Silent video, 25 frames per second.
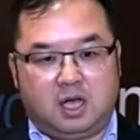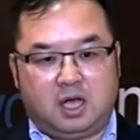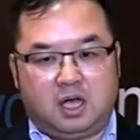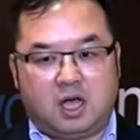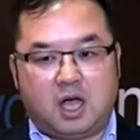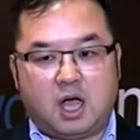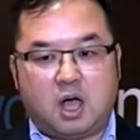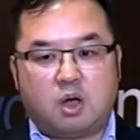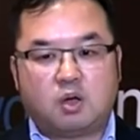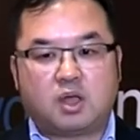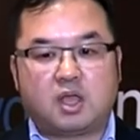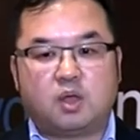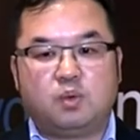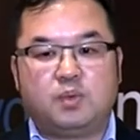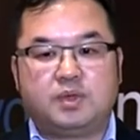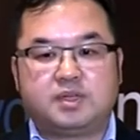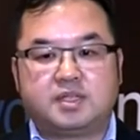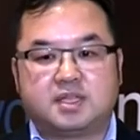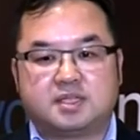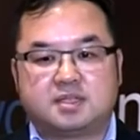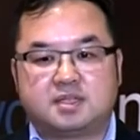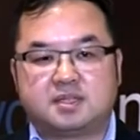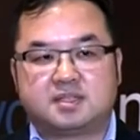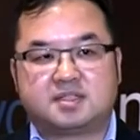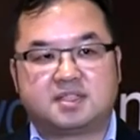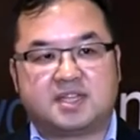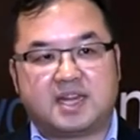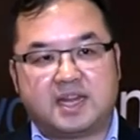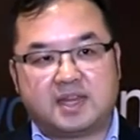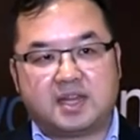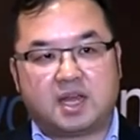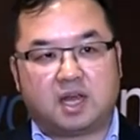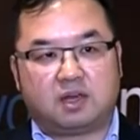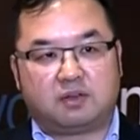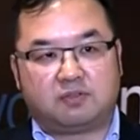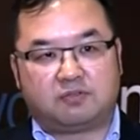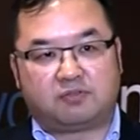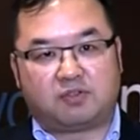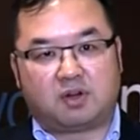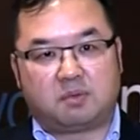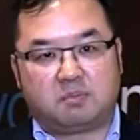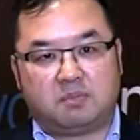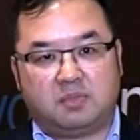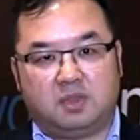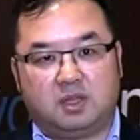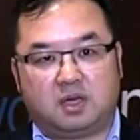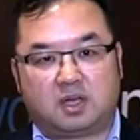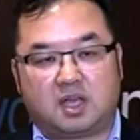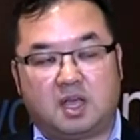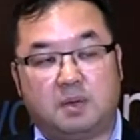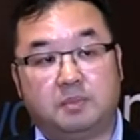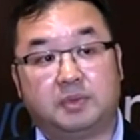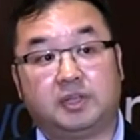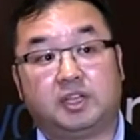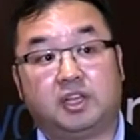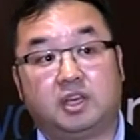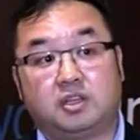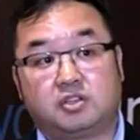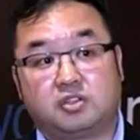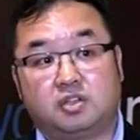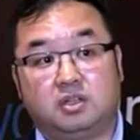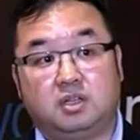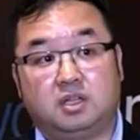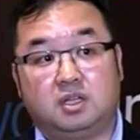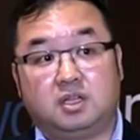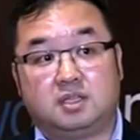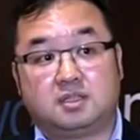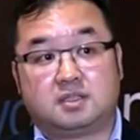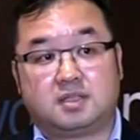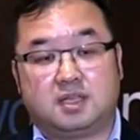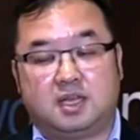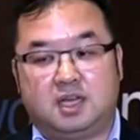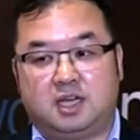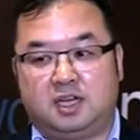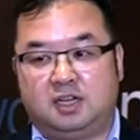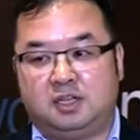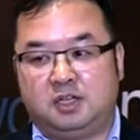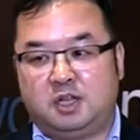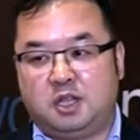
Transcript: how can we just stand out from the competition is a, uh,